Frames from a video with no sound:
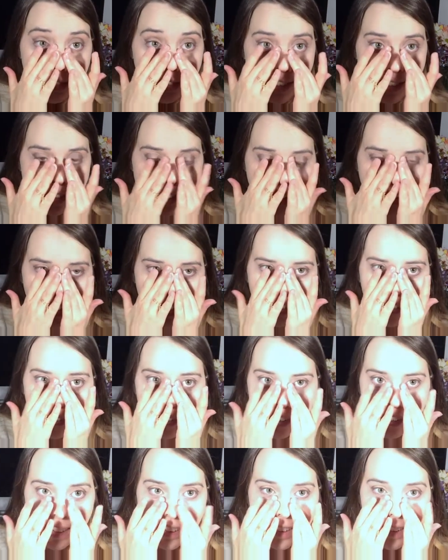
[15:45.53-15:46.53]
So
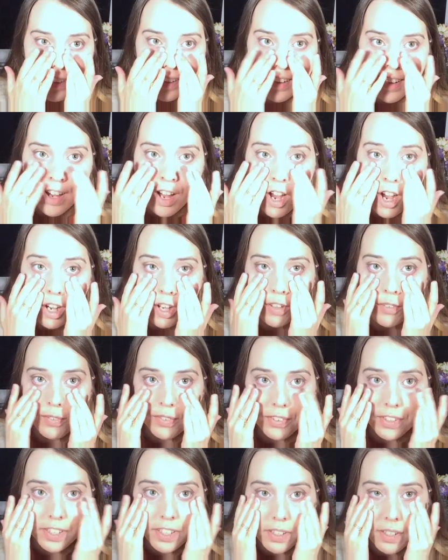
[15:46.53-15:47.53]

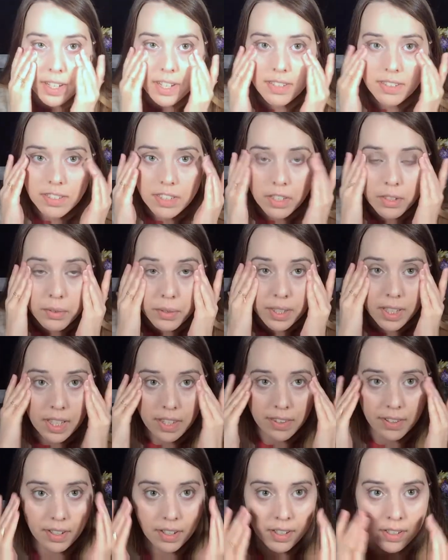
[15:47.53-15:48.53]
hopefully you guys don't
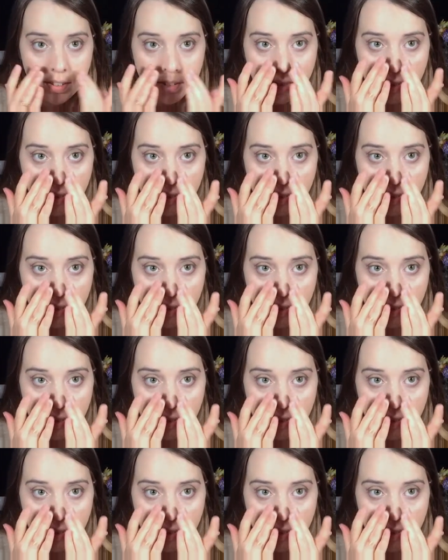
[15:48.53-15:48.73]
either.